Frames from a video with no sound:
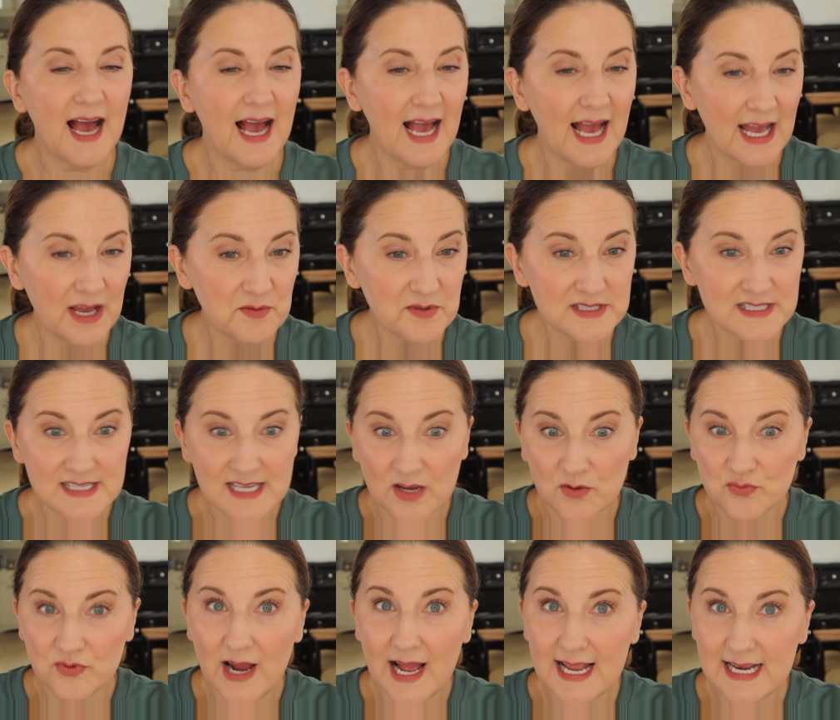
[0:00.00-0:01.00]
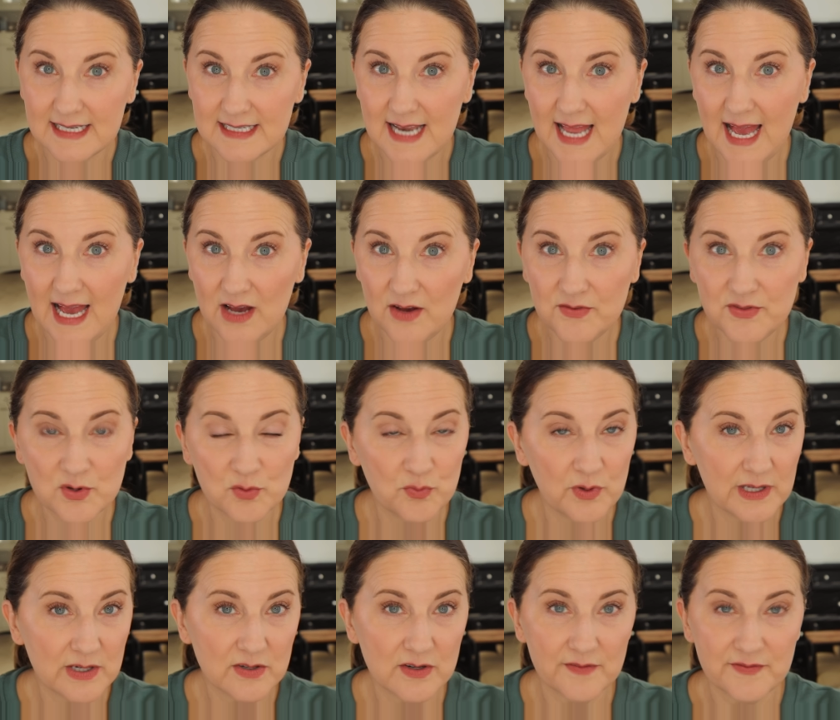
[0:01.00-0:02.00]
I would say right now the
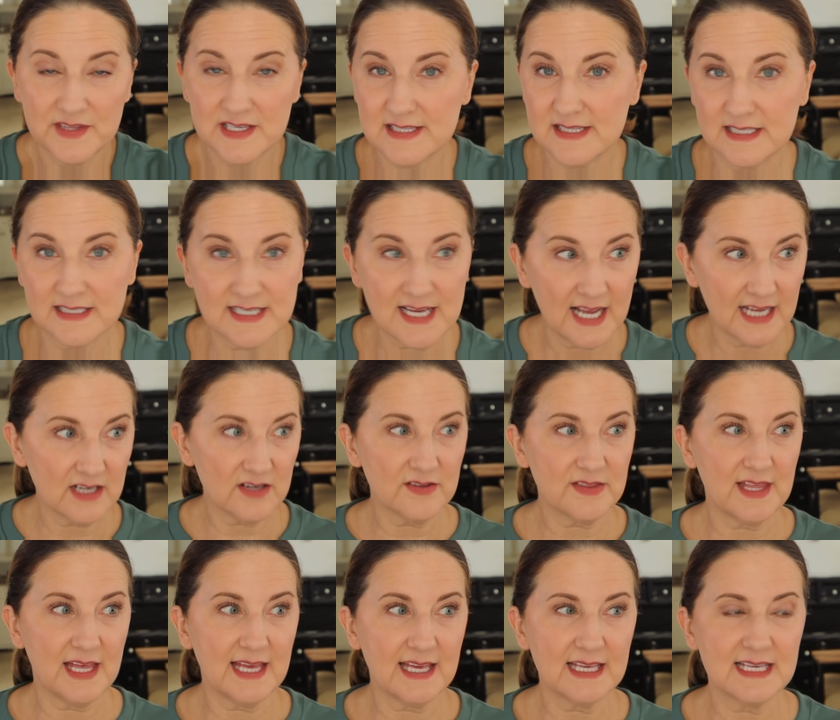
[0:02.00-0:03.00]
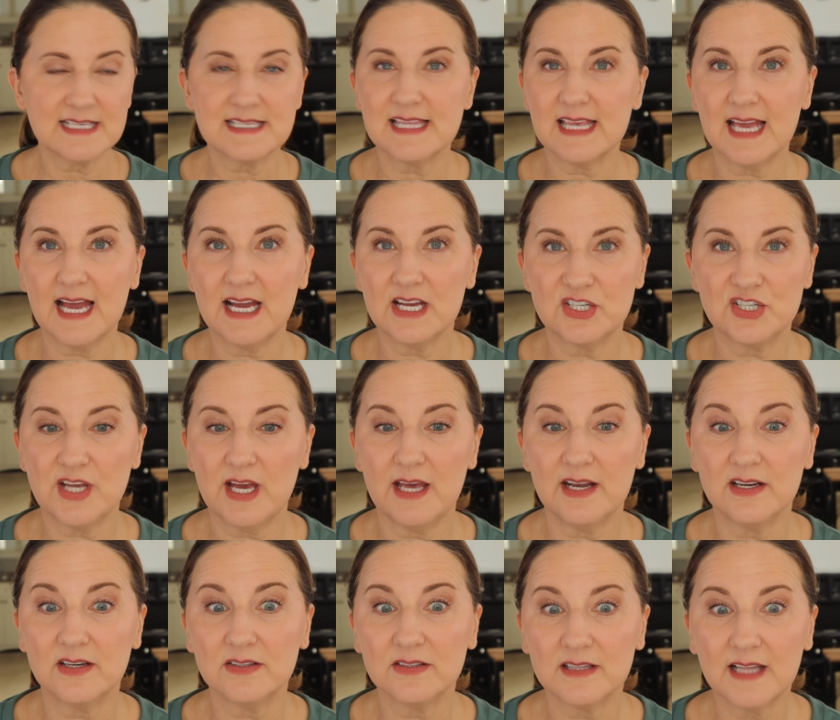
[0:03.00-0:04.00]
winner of this entire thing is the
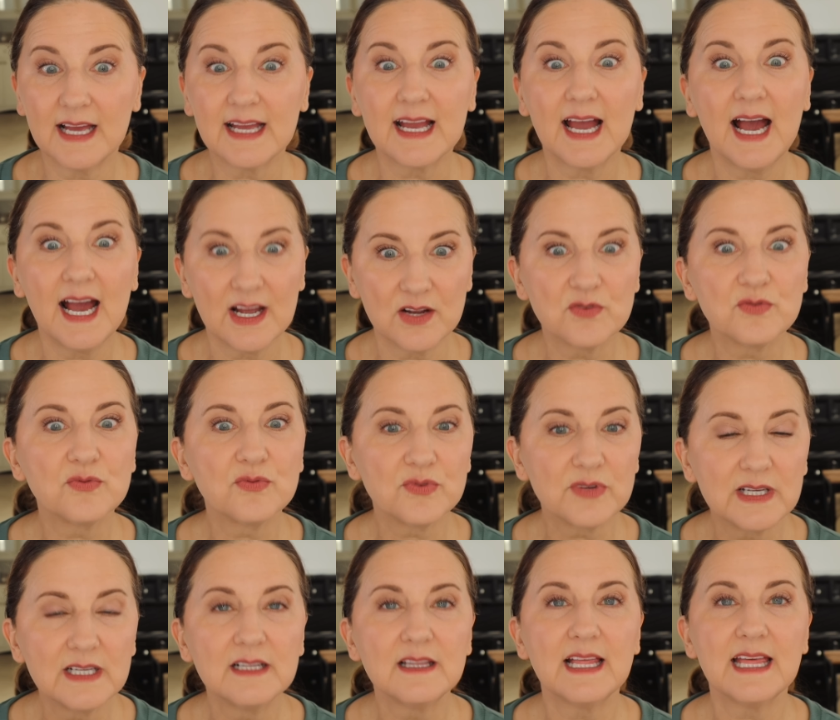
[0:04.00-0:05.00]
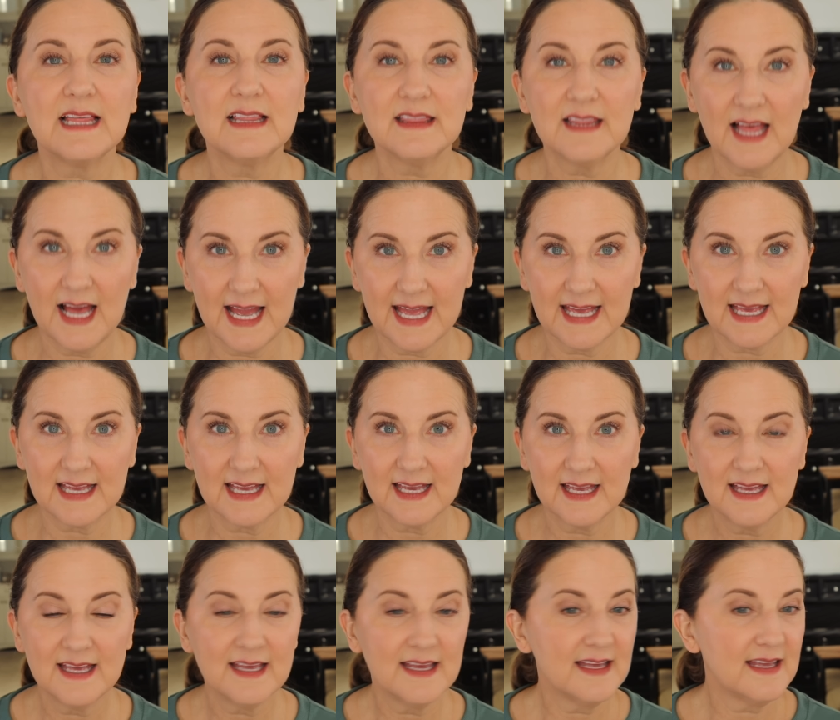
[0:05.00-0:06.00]
eyeshadow. Like, I really like
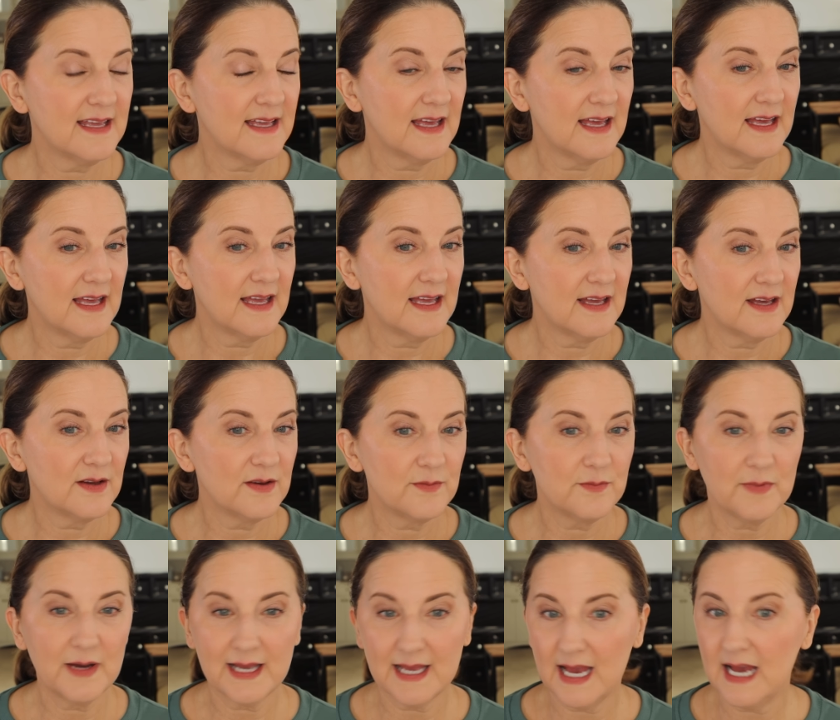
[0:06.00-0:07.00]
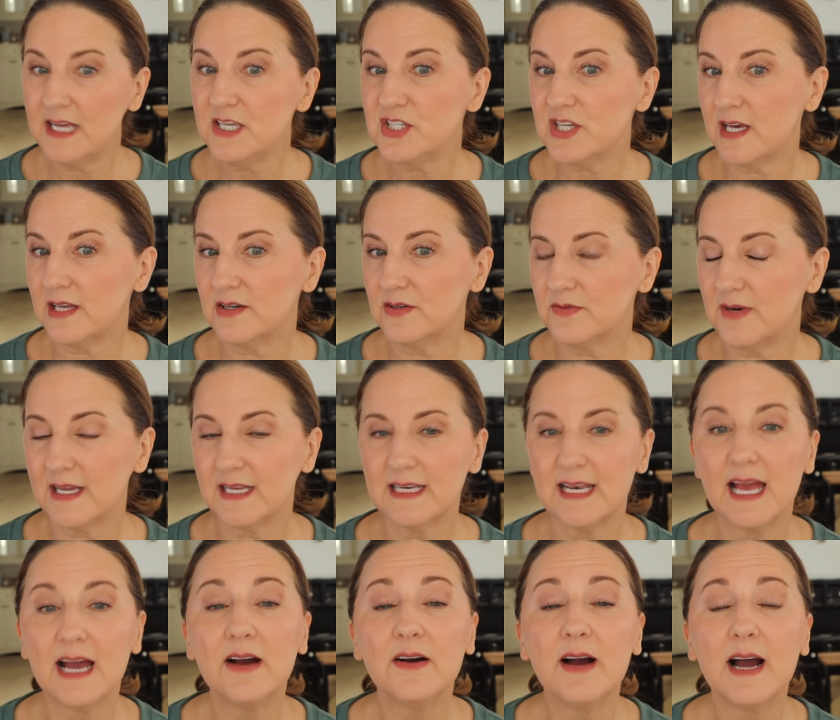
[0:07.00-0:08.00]
my eyeshadow right
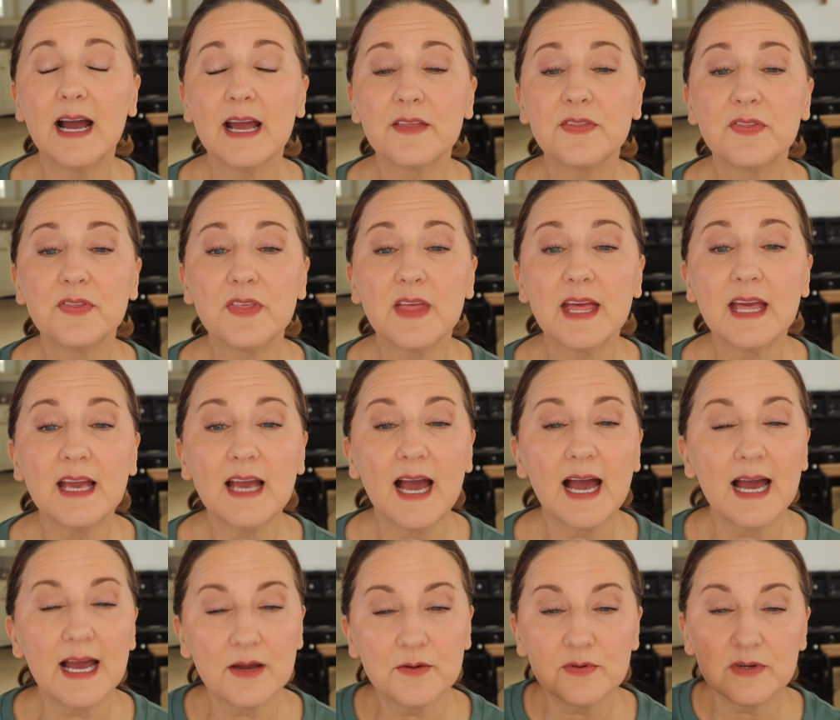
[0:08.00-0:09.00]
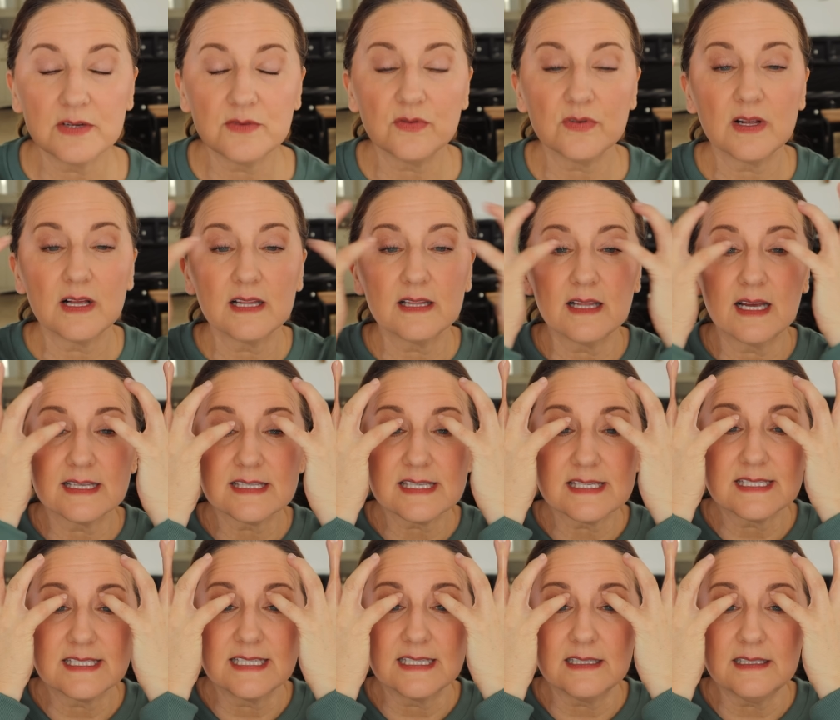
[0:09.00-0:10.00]
now. I think I would
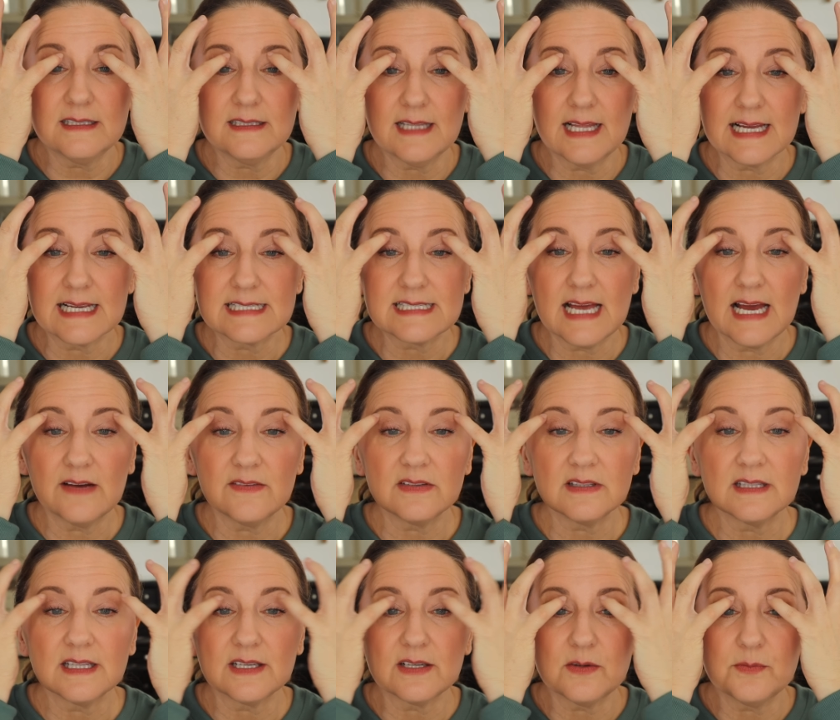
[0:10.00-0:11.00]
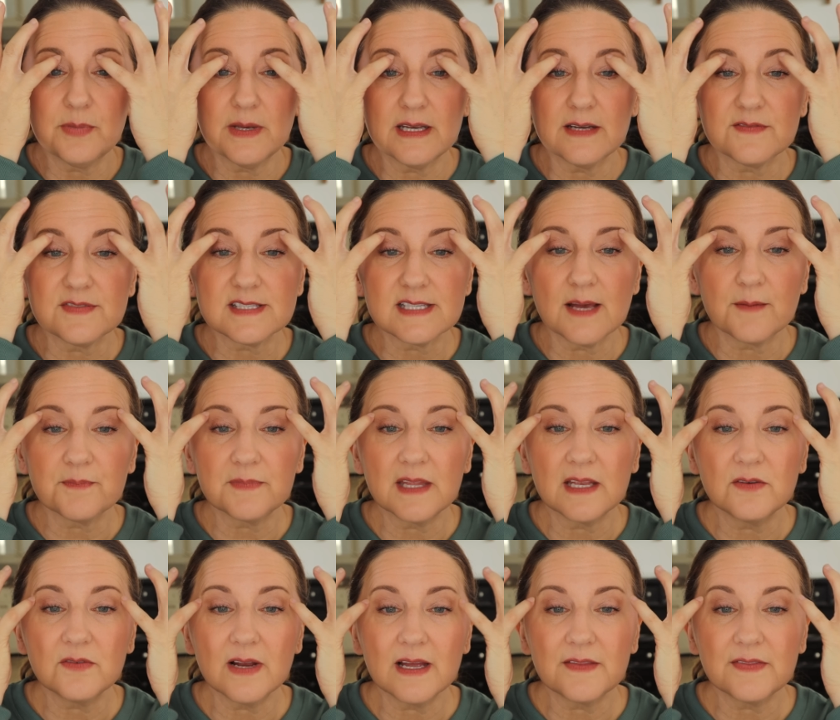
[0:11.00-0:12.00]
still like to have a little bit of
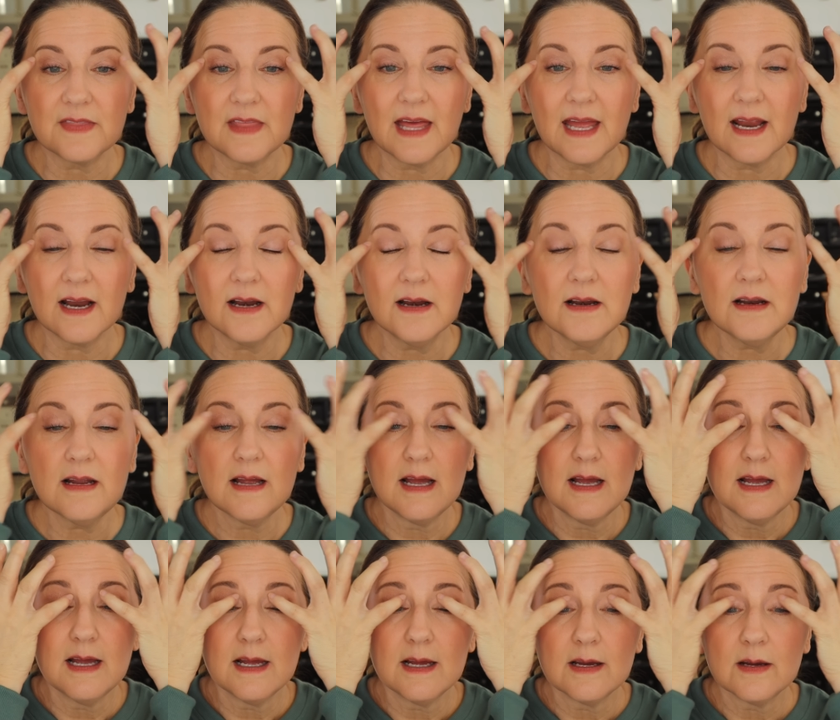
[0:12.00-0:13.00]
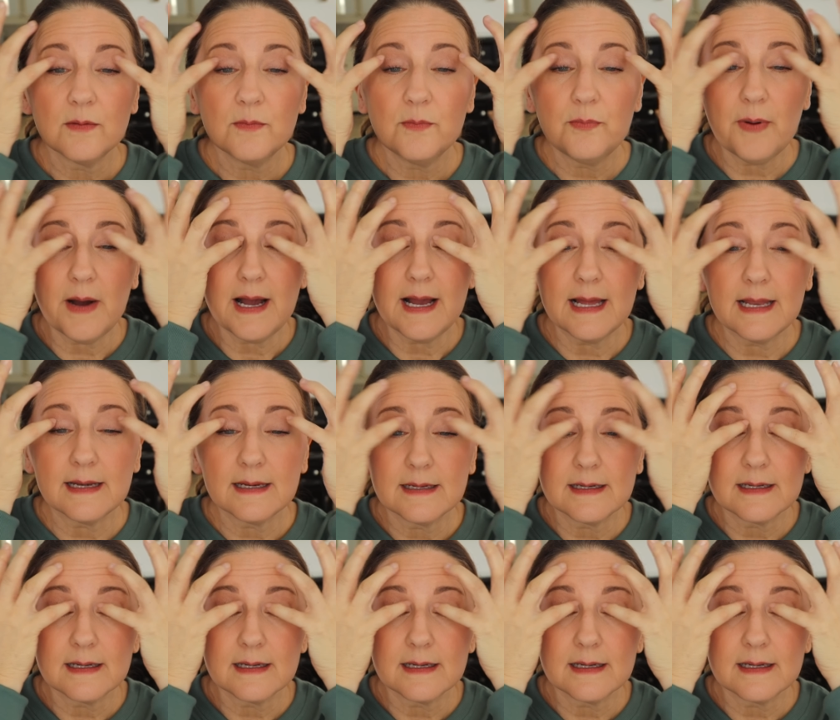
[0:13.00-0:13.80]
something right there, but